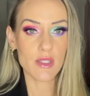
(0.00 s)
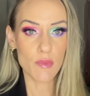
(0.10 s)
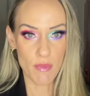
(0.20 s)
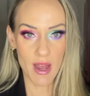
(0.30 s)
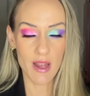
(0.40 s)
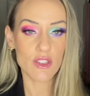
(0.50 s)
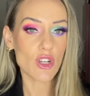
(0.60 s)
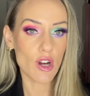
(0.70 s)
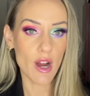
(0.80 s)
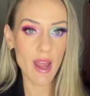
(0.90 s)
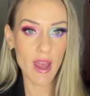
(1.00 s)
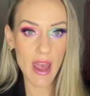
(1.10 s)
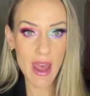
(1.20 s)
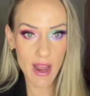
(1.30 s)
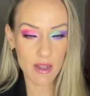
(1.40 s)
mattes are
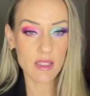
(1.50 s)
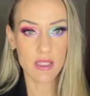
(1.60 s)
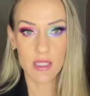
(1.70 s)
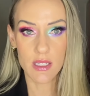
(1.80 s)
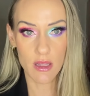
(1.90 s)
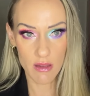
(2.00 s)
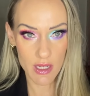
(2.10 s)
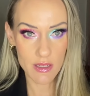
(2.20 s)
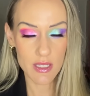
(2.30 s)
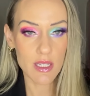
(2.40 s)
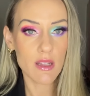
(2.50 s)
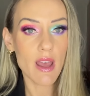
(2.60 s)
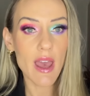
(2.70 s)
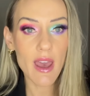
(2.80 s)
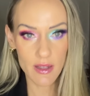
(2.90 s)
excellent,
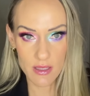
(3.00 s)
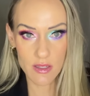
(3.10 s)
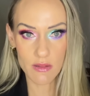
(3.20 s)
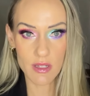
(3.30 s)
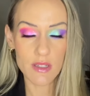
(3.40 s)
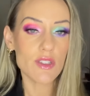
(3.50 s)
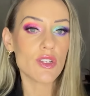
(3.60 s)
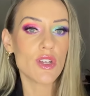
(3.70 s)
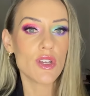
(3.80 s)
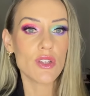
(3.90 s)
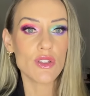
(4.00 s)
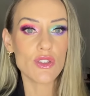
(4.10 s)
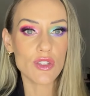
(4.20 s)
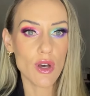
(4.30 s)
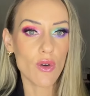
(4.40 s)
excellent.
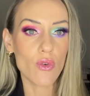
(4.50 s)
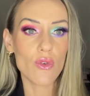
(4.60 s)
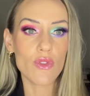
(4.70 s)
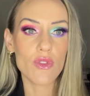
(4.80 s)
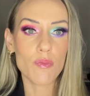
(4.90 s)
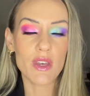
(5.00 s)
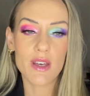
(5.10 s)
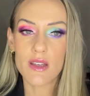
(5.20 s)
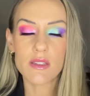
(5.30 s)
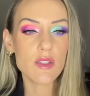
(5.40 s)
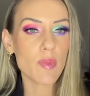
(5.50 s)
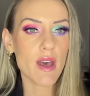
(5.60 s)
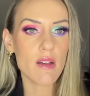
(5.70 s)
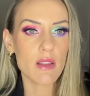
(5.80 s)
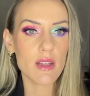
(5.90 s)
So because this
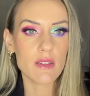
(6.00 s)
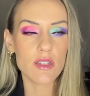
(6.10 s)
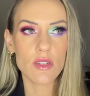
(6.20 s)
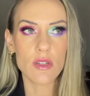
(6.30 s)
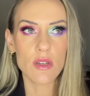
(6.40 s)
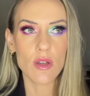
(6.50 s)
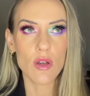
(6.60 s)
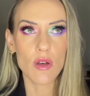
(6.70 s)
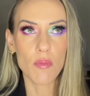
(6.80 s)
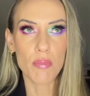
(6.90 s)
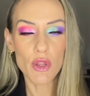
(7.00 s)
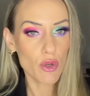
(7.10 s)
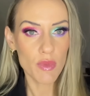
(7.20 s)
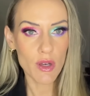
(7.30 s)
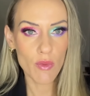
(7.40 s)
palette blew
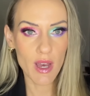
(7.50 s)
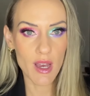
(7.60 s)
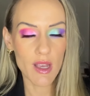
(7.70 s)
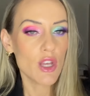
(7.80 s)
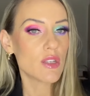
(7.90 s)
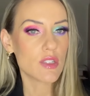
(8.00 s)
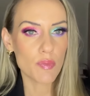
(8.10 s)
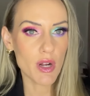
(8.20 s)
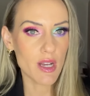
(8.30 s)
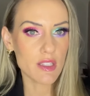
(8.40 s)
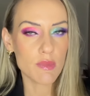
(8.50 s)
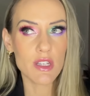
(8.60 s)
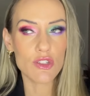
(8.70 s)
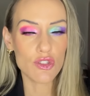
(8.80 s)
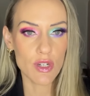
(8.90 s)
me away, surprised me,
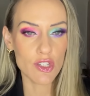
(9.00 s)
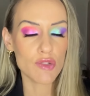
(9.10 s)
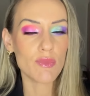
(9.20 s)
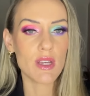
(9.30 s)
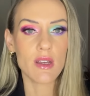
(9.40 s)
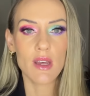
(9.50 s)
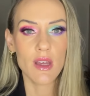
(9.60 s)
stretched me,